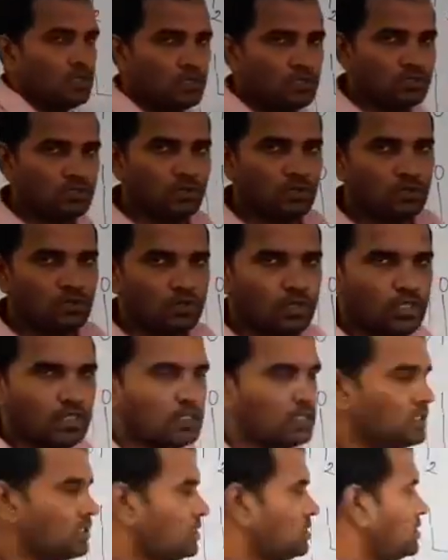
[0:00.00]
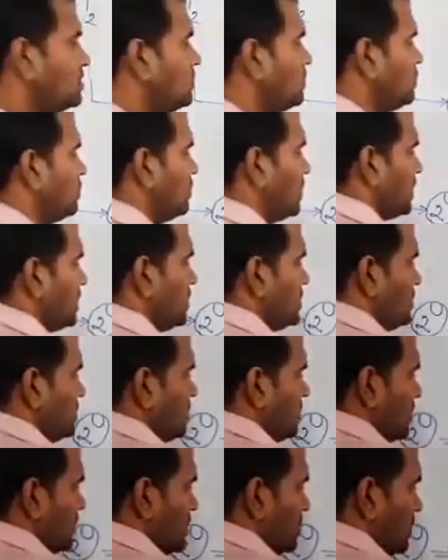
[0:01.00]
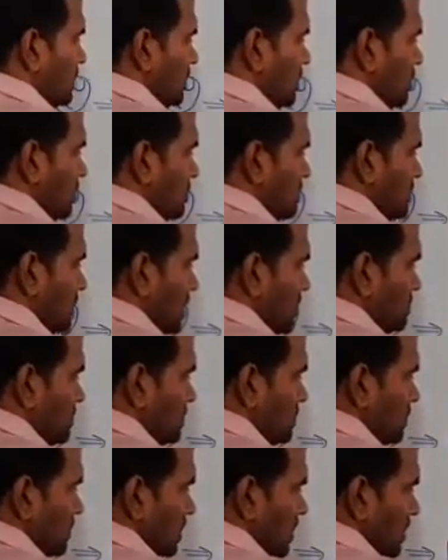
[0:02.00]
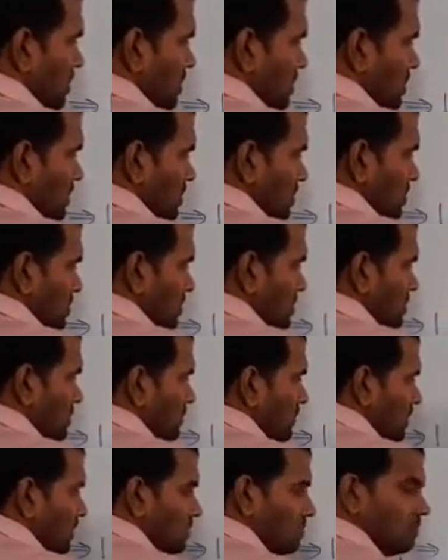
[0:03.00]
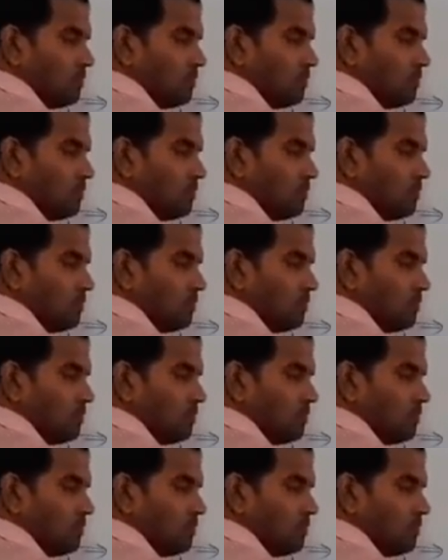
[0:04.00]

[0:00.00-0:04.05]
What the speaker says: So it is 1 times 1 is 1.